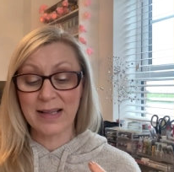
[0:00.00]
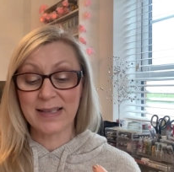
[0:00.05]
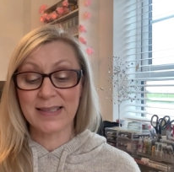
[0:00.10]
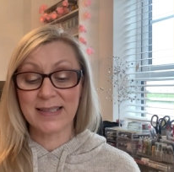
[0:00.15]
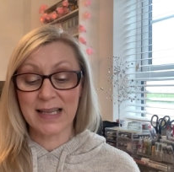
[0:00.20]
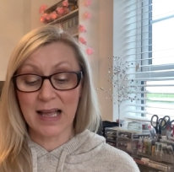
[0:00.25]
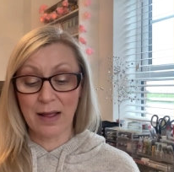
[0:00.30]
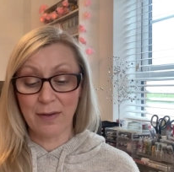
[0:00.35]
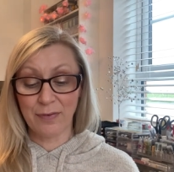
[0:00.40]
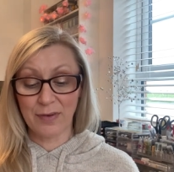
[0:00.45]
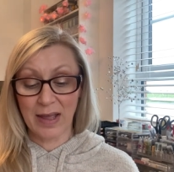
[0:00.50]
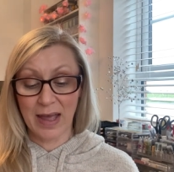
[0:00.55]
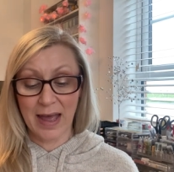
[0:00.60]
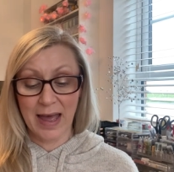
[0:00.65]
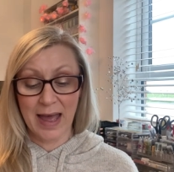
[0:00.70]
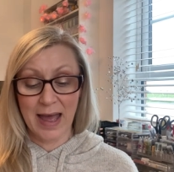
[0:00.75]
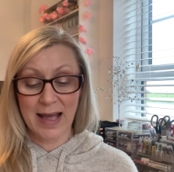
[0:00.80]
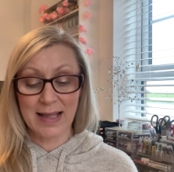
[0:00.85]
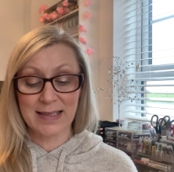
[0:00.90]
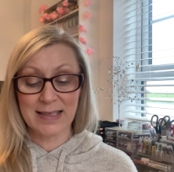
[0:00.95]

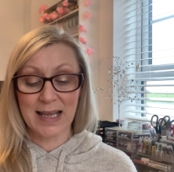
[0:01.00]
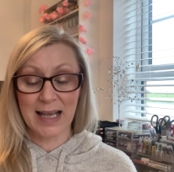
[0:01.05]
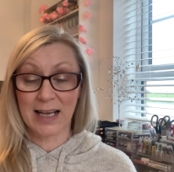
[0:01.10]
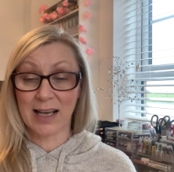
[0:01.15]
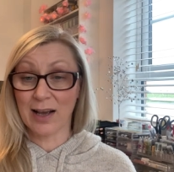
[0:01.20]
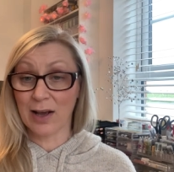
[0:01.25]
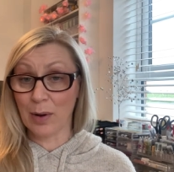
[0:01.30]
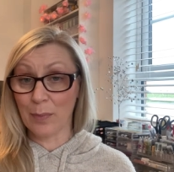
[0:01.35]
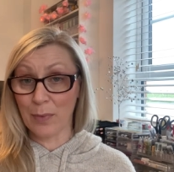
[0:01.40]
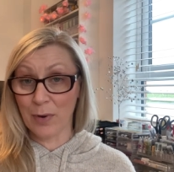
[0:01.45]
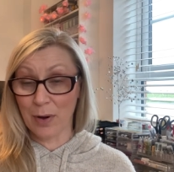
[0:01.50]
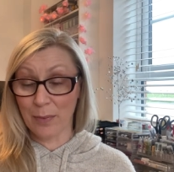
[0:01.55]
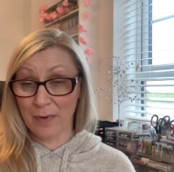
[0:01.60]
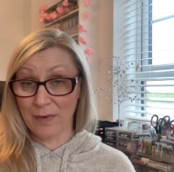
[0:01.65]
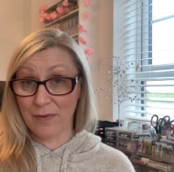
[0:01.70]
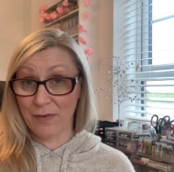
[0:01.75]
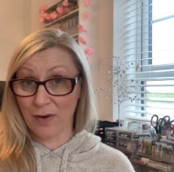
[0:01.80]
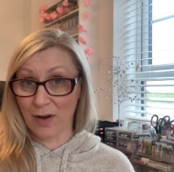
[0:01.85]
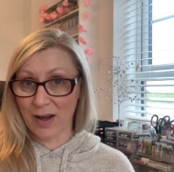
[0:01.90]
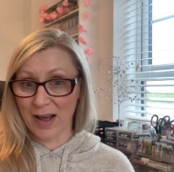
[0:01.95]
self-care, and taking a
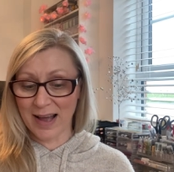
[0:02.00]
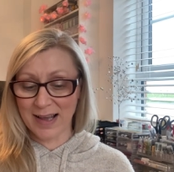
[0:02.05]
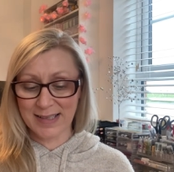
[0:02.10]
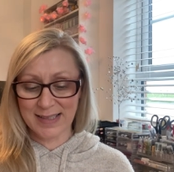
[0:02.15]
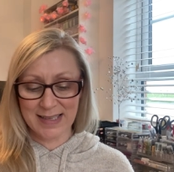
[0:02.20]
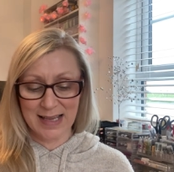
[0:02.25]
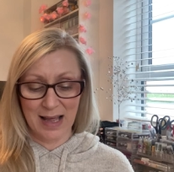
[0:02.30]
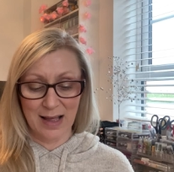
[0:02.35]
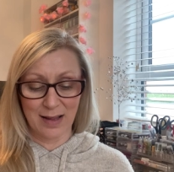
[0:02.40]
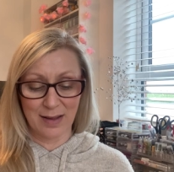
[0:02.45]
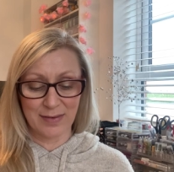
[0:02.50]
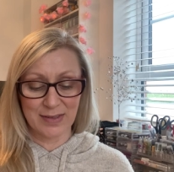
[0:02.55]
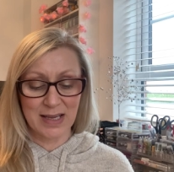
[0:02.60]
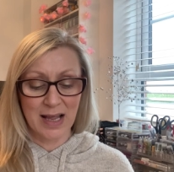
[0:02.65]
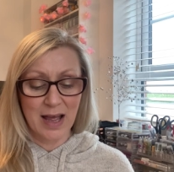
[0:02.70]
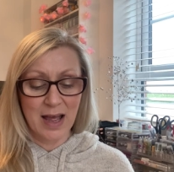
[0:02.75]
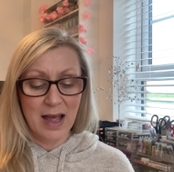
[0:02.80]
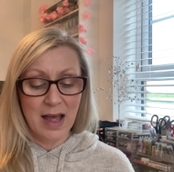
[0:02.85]
moment for ourselves.